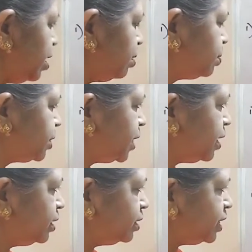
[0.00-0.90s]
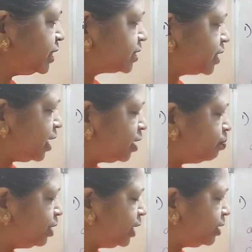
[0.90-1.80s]
option, this
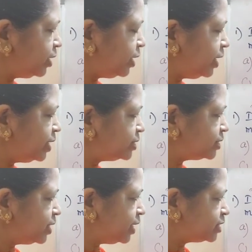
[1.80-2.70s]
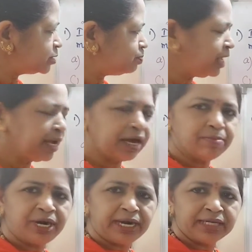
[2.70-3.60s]
carbon is sp
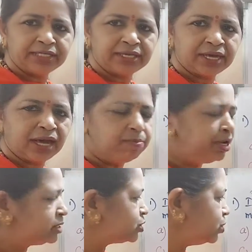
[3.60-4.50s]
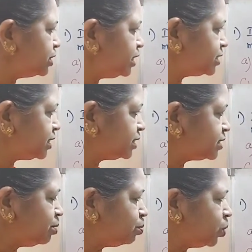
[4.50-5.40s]
hybridized carbon. So this is
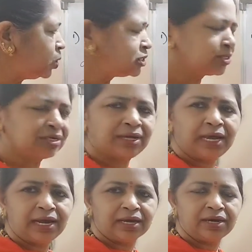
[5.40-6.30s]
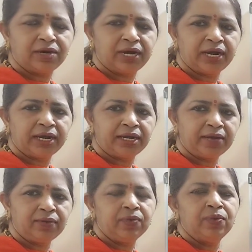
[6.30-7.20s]
the most
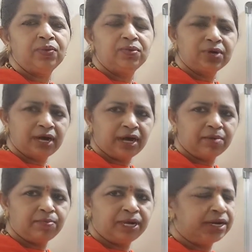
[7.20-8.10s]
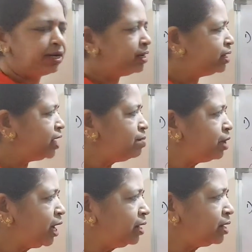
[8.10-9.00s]
electronegative carbon
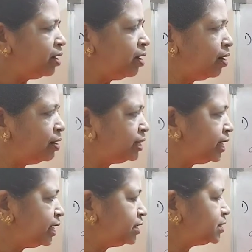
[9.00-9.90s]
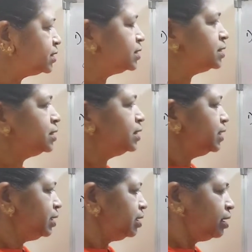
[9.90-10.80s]
among all these
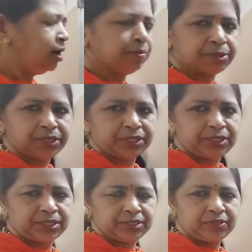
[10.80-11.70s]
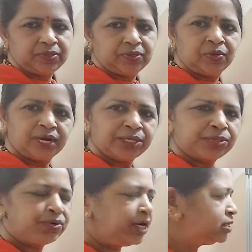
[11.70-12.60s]
options. Okay
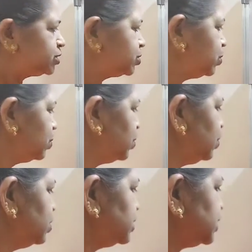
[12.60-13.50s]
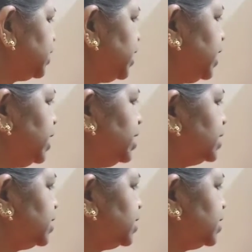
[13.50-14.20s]
students, so C